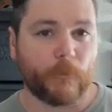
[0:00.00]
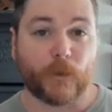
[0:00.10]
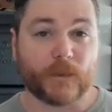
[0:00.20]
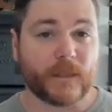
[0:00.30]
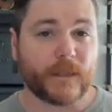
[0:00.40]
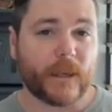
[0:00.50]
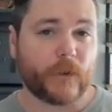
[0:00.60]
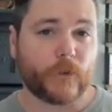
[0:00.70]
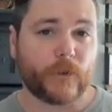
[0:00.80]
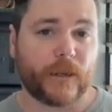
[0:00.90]
built into the
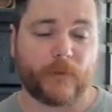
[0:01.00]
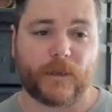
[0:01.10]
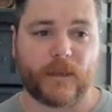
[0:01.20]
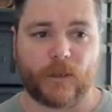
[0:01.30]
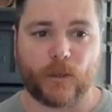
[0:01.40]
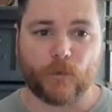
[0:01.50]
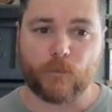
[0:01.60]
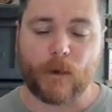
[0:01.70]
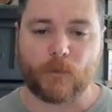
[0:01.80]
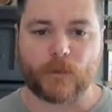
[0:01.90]
editor. They end up being enqueued
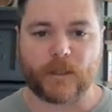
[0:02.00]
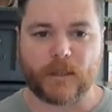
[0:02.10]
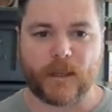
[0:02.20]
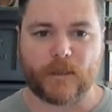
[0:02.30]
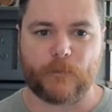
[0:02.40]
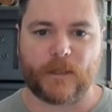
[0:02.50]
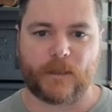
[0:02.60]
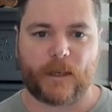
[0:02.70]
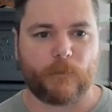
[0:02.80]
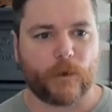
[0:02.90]
properly. They end up being
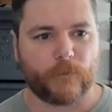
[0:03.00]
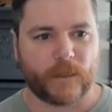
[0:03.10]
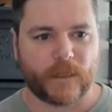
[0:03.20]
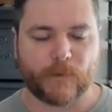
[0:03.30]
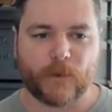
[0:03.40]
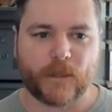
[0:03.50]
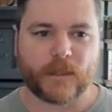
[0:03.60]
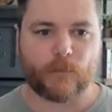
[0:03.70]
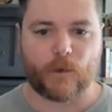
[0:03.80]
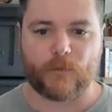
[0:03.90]
like part of the
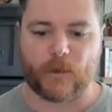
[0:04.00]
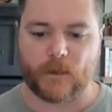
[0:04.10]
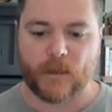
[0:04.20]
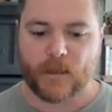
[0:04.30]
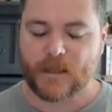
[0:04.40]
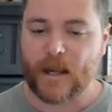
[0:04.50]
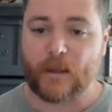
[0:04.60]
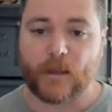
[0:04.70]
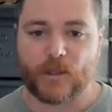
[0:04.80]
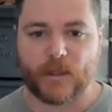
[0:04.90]
experience, part of the
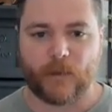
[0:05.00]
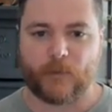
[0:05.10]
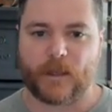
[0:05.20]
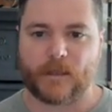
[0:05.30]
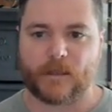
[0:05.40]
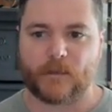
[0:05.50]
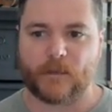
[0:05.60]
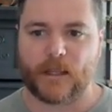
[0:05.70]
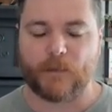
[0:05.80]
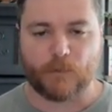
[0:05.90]
style engine that
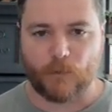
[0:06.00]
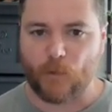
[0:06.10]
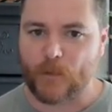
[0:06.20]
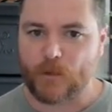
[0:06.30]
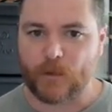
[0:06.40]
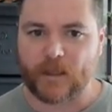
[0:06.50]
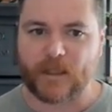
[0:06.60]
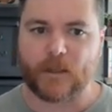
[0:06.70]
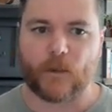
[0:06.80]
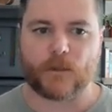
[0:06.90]
keeps performance really
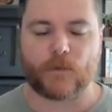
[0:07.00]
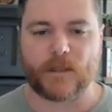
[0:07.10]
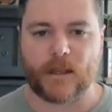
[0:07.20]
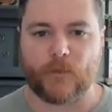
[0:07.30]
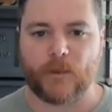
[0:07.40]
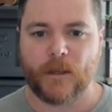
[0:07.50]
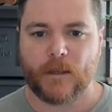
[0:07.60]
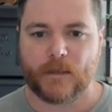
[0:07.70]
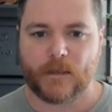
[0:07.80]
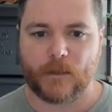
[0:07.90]
lean, all that sort of stuff.
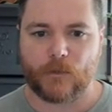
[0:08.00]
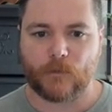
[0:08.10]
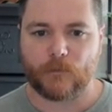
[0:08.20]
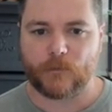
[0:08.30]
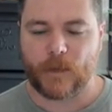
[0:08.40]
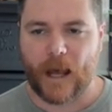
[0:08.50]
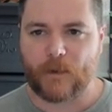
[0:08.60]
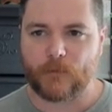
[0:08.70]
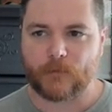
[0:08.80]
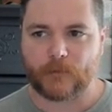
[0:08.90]
So I
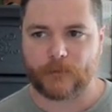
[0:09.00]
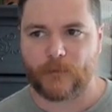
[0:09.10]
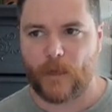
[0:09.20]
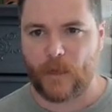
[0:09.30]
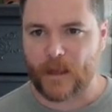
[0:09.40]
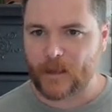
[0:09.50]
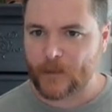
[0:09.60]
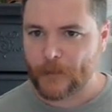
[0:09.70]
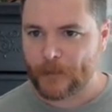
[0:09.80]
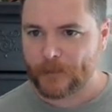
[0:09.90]
don't
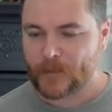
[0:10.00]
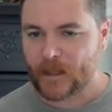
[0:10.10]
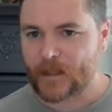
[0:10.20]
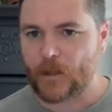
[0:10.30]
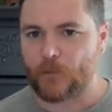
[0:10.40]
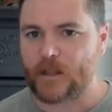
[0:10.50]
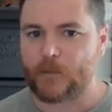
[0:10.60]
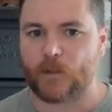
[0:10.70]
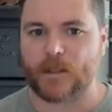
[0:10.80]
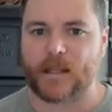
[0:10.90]
think it's
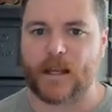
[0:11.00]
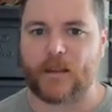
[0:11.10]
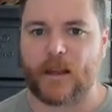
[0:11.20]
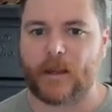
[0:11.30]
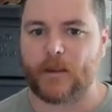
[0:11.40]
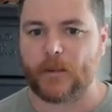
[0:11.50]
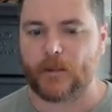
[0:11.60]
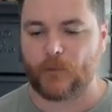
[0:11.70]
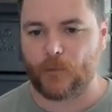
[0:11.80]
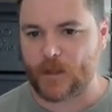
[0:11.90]
unreasonable to say like,
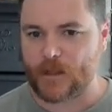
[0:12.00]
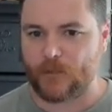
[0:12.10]
for this